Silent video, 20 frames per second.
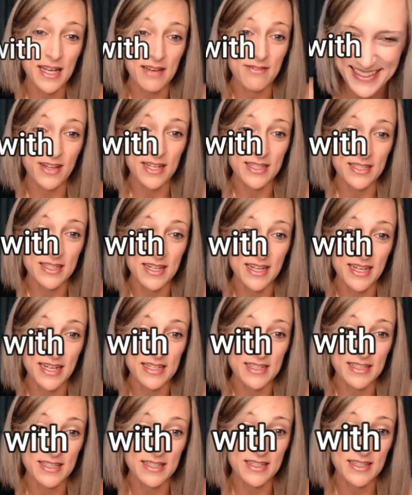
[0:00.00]
the Union last
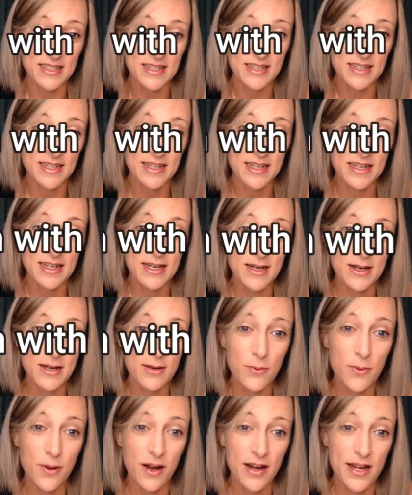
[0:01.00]
night
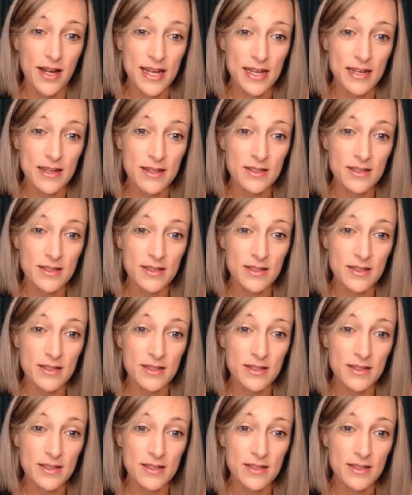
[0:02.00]
where he...